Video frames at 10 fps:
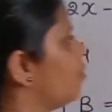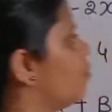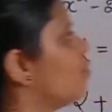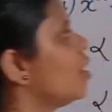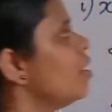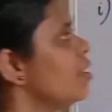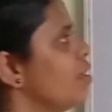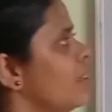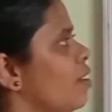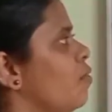
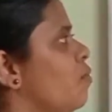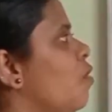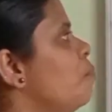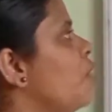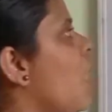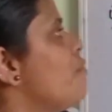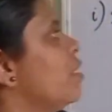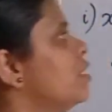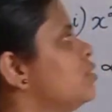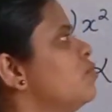Okay? Hope you have
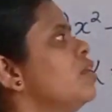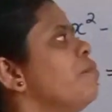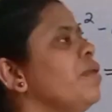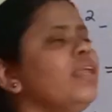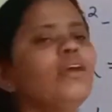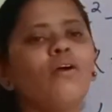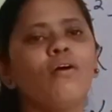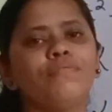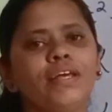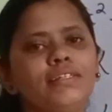understood the meaning
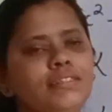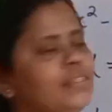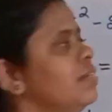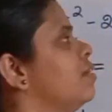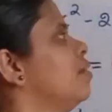of this